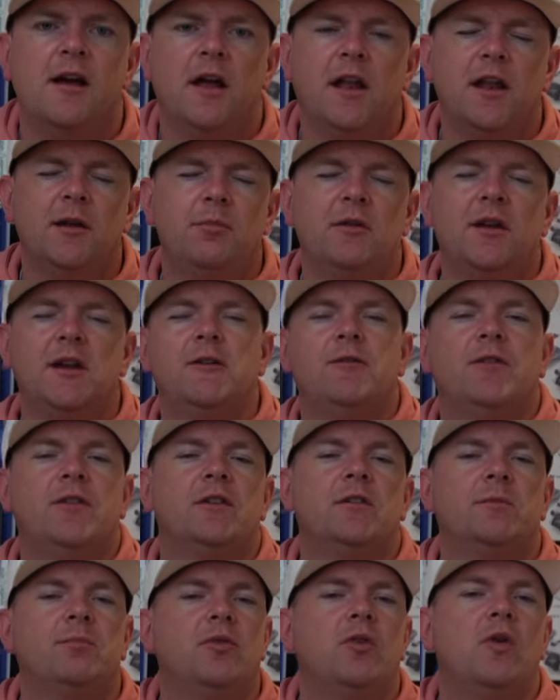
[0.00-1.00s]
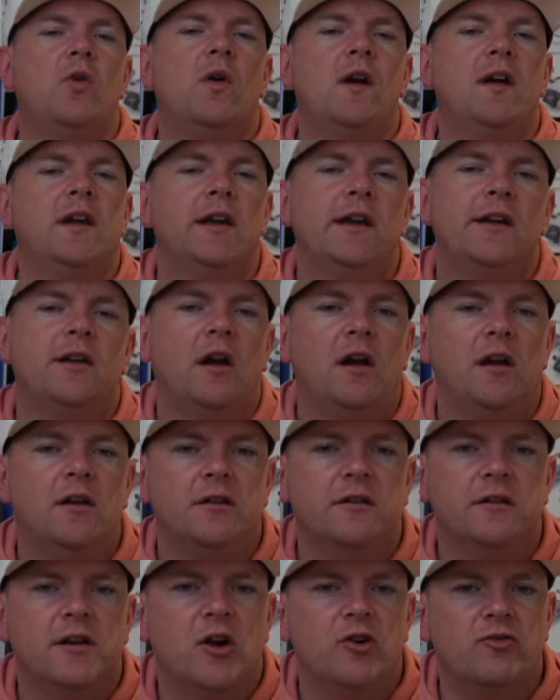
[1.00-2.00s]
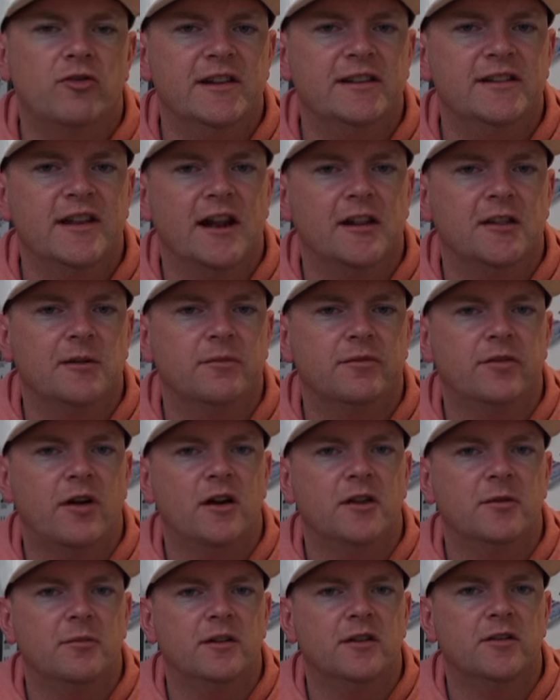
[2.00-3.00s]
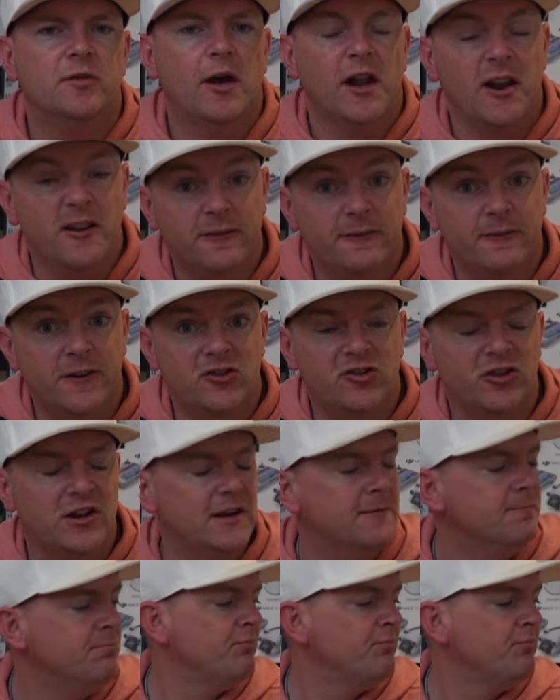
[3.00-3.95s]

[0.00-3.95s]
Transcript: I believe they're the pro in Ireland now, reselling them for them as well, officially.